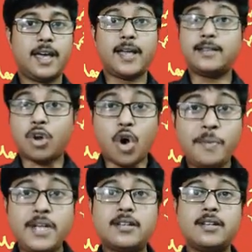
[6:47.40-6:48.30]
And the raw
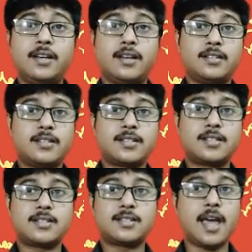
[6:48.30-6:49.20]

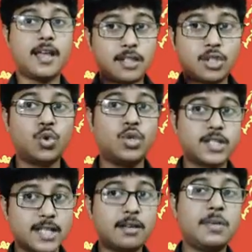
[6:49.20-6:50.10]
materials and the
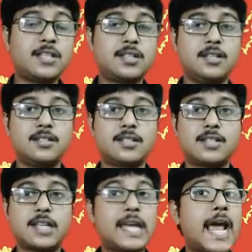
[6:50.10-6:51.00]
tools and the machines